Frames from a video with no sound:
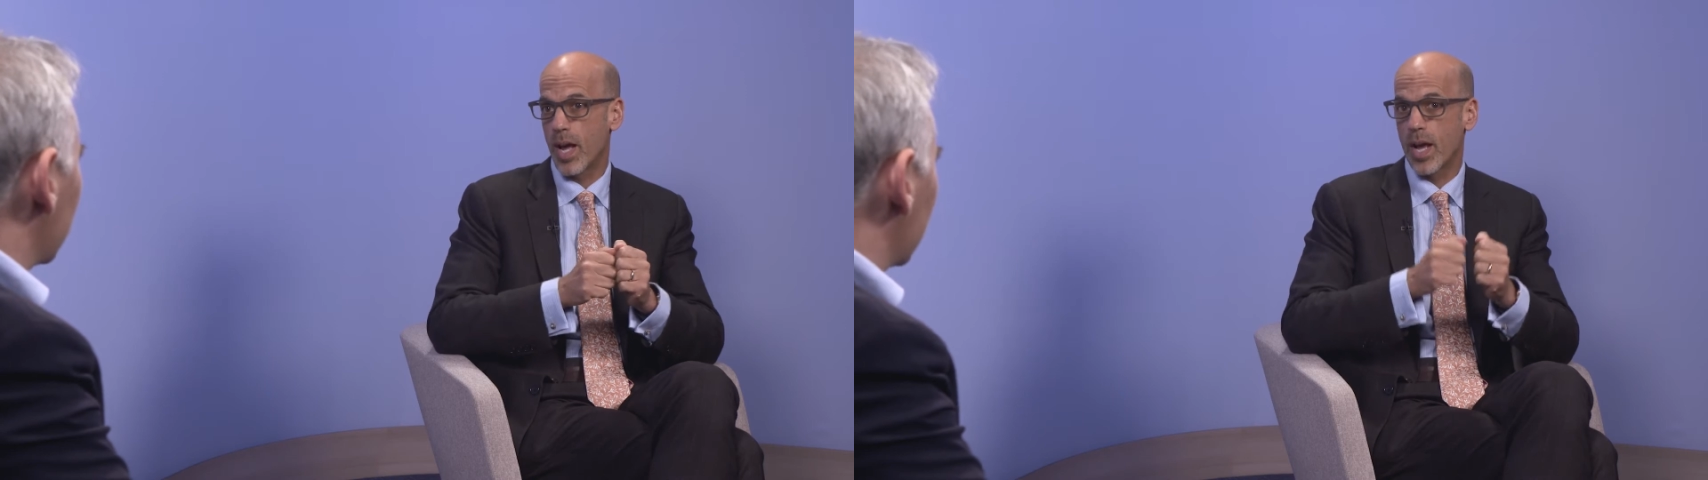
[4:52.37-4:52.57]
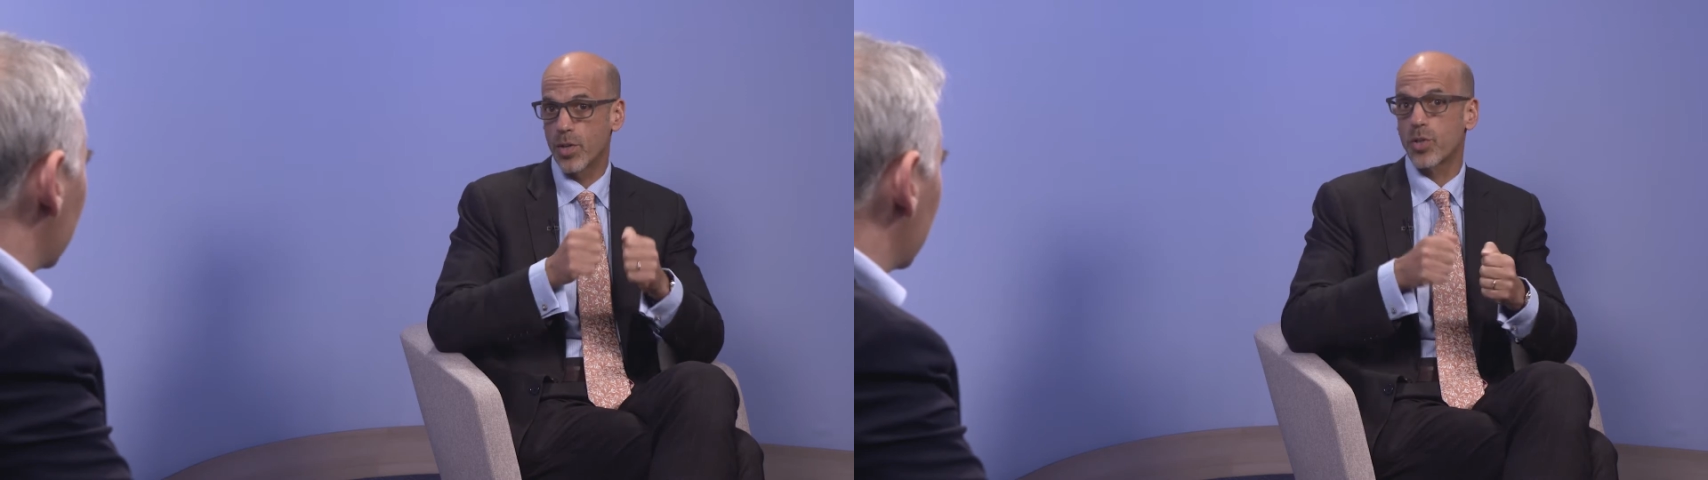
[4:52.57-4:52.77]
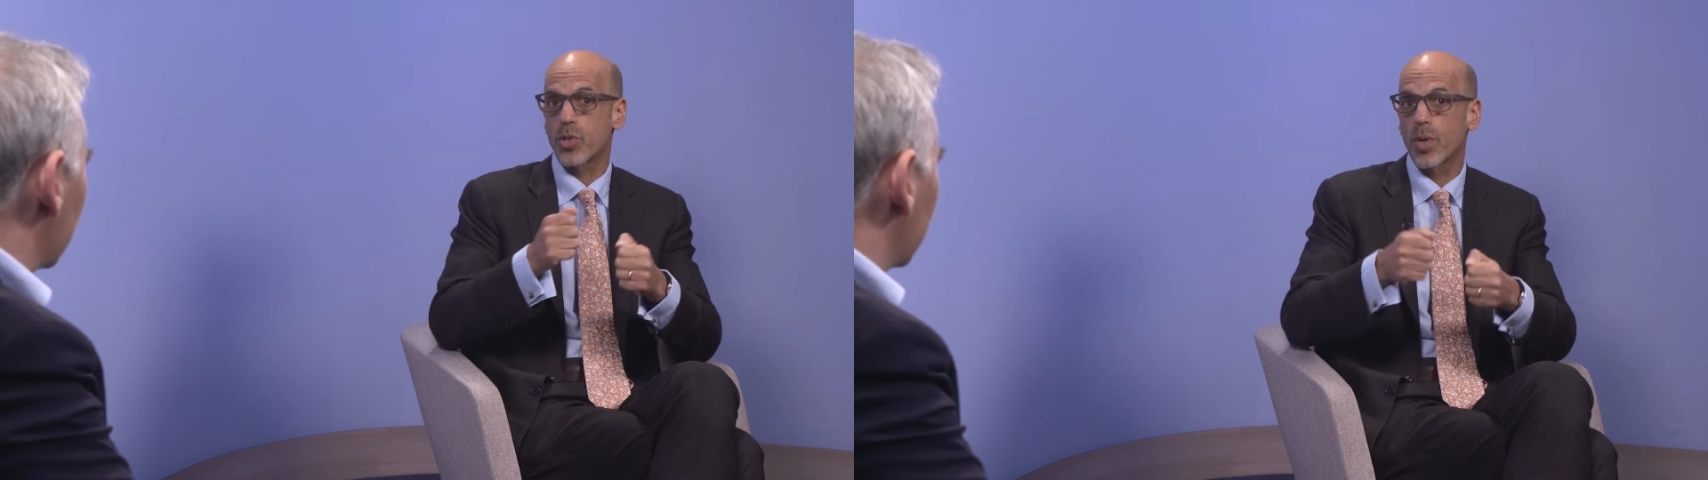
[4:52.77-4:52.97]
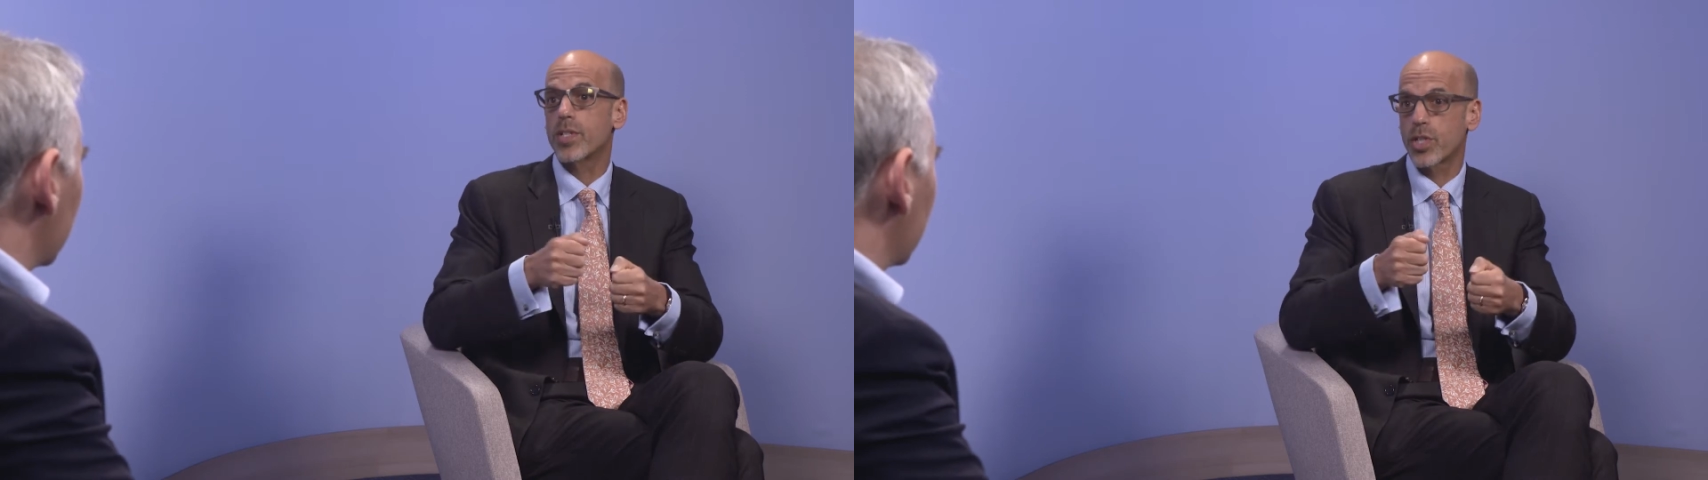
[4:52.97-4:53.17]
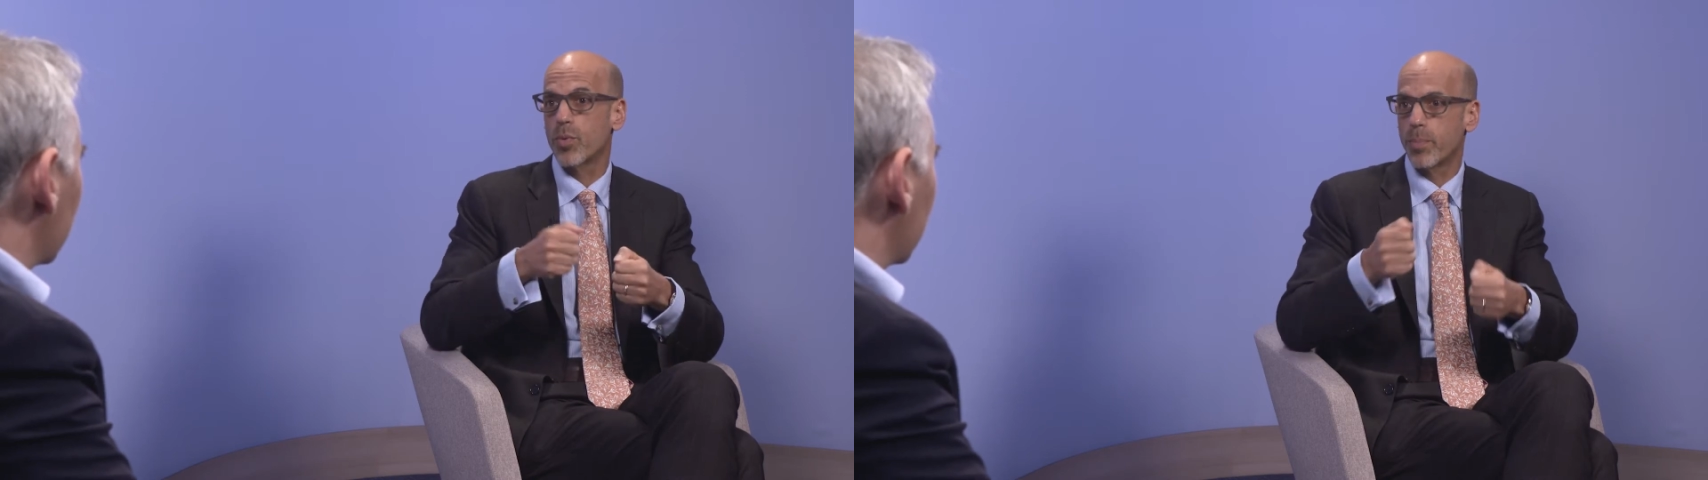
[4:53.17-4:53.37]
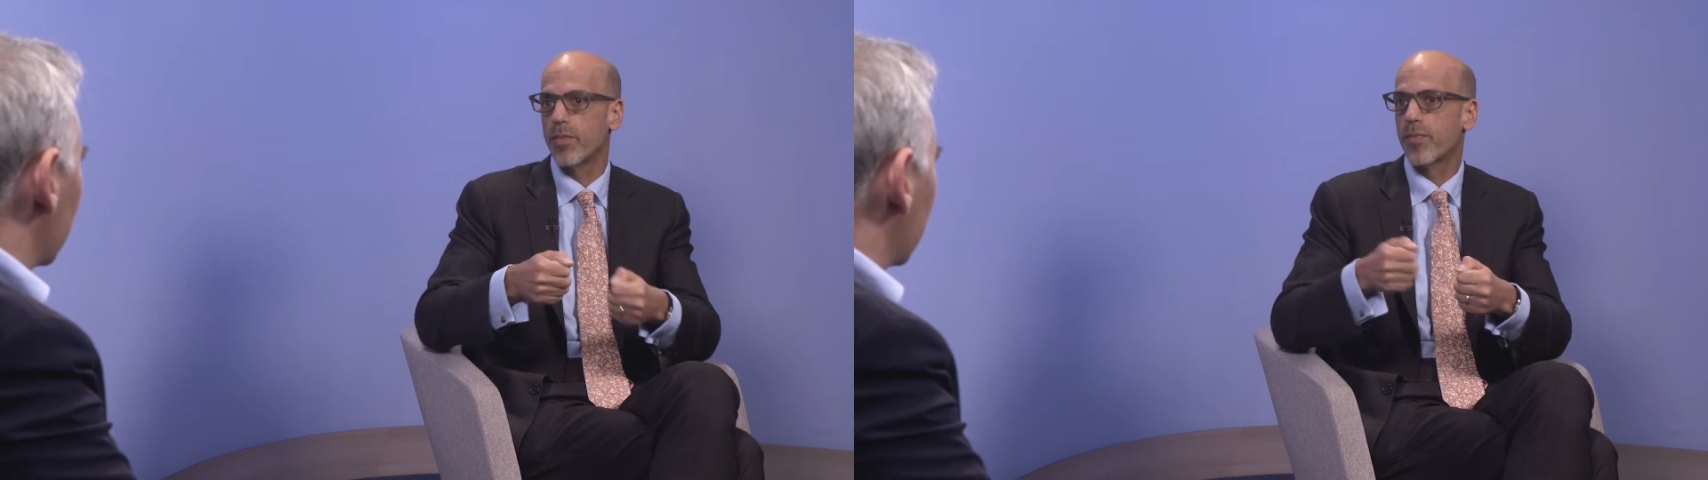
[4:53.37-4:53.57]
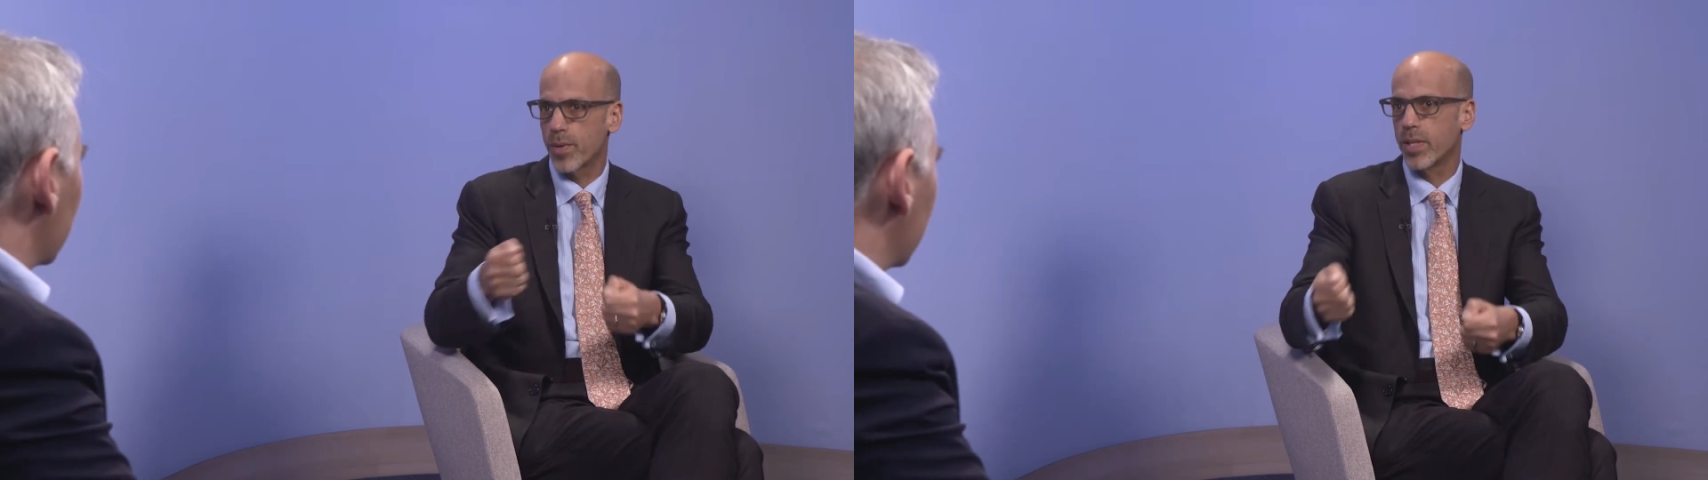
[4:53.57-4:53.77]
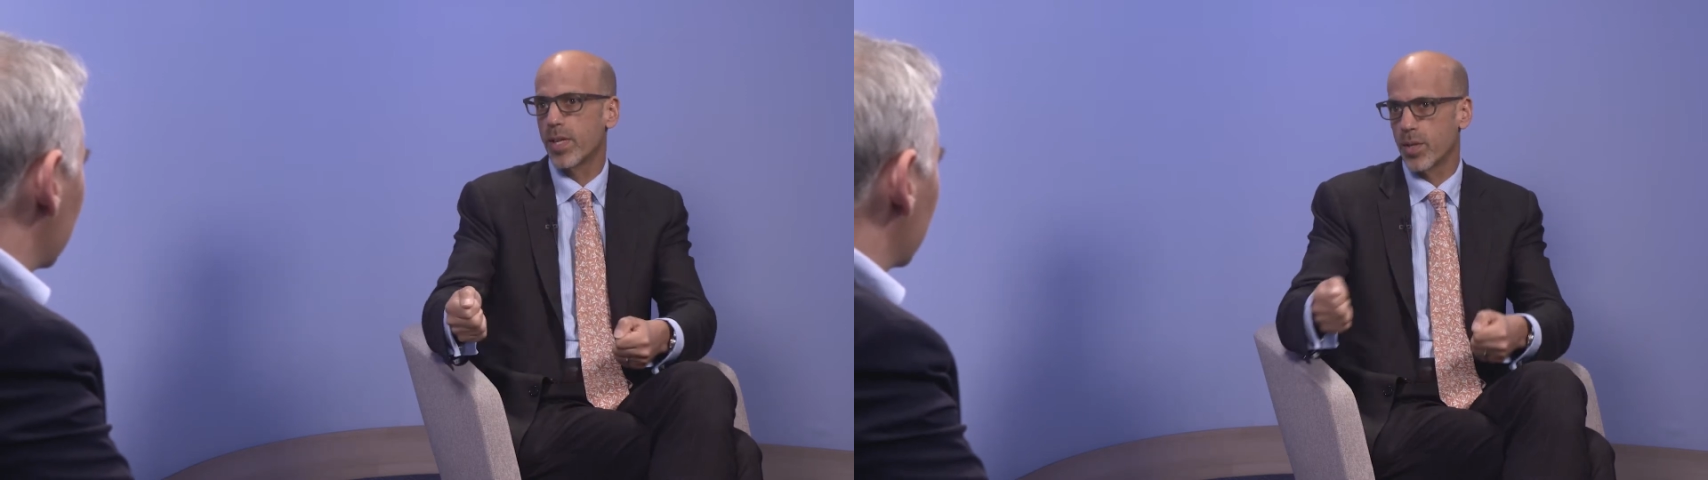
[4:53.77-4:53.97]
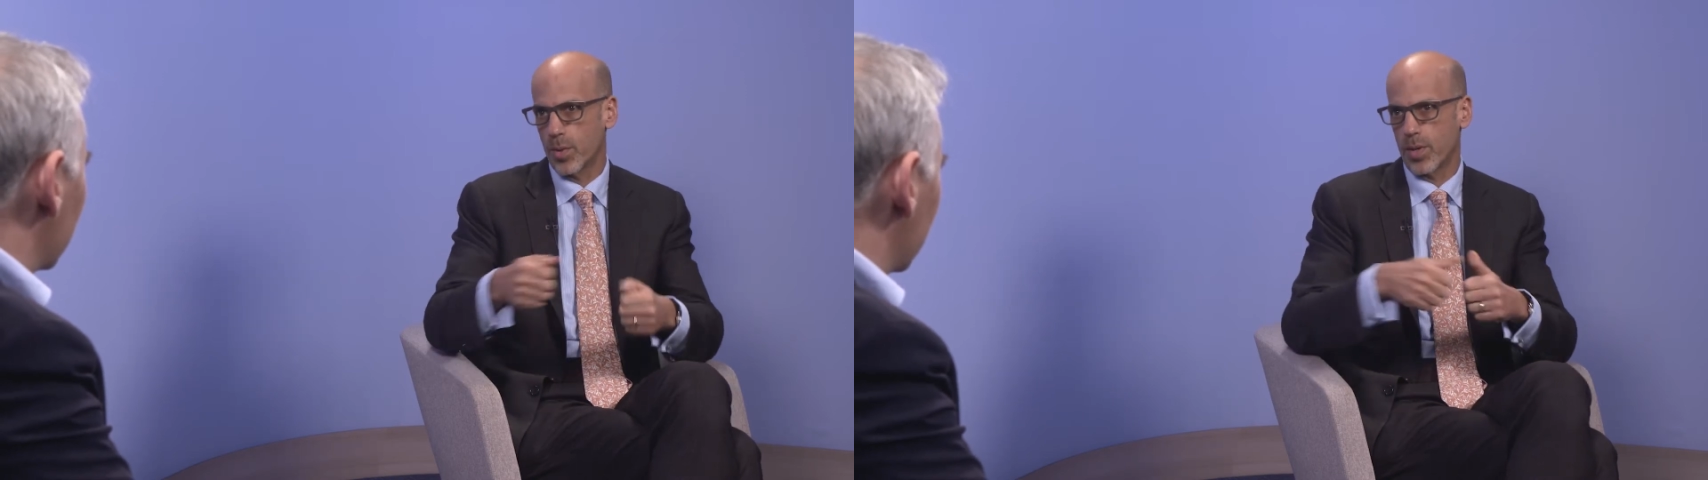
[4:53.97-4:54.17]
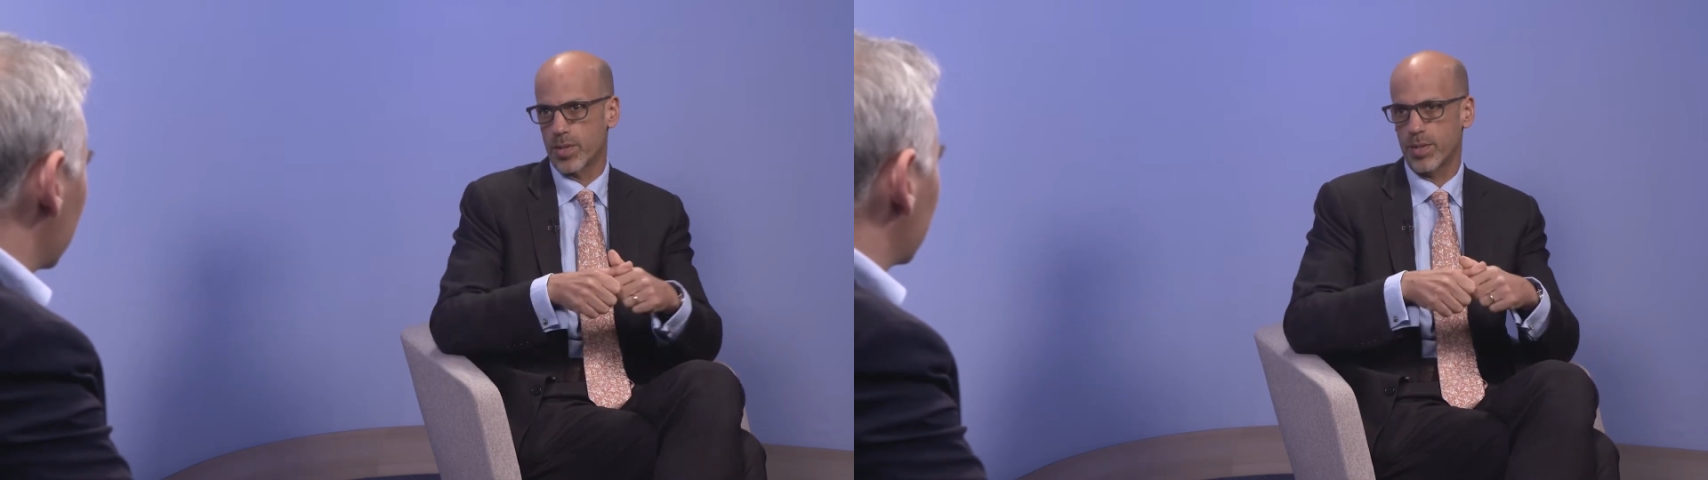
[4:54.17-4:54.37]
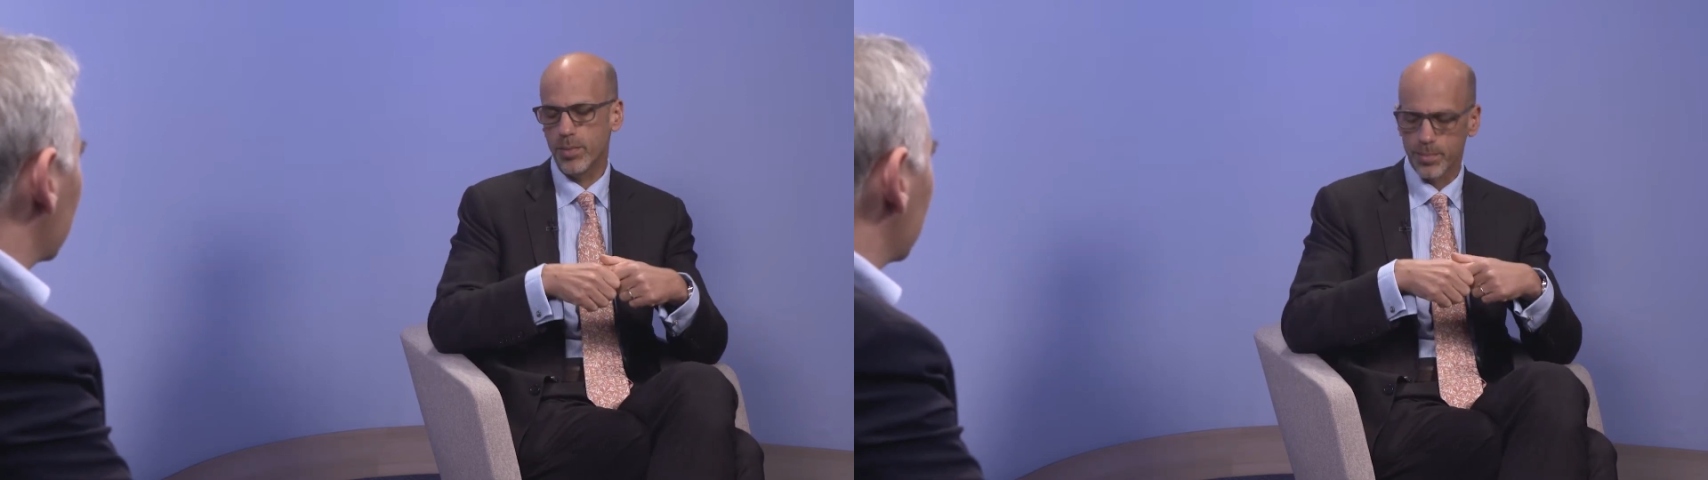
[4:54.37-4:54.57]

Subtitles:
and your choices will be freely yours.